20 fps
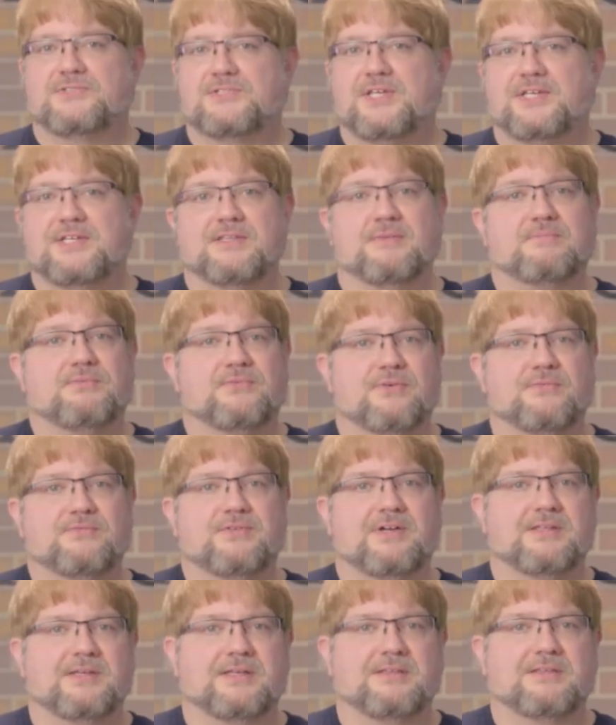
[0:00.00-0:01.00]
setting the
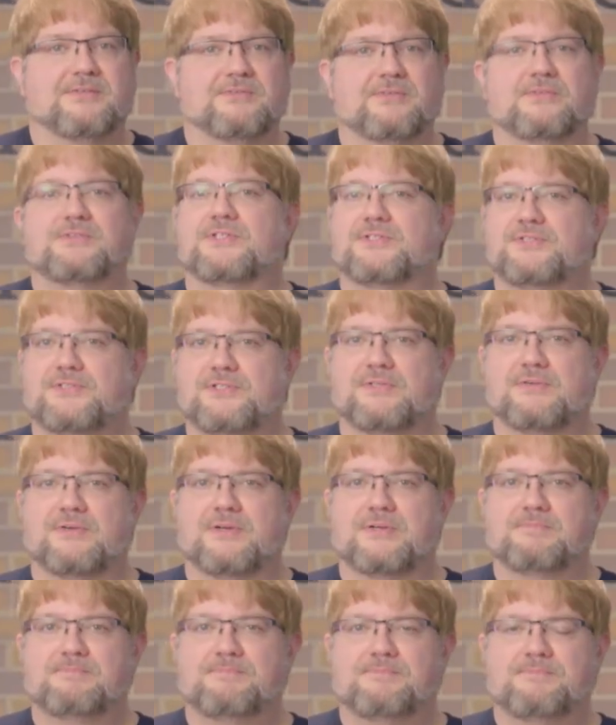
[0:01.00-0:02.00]
profiling level to
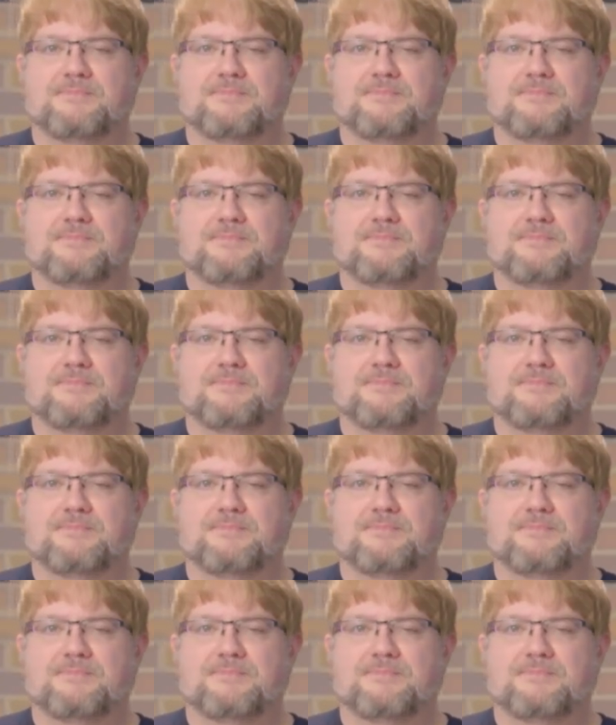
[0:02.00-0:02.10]
0.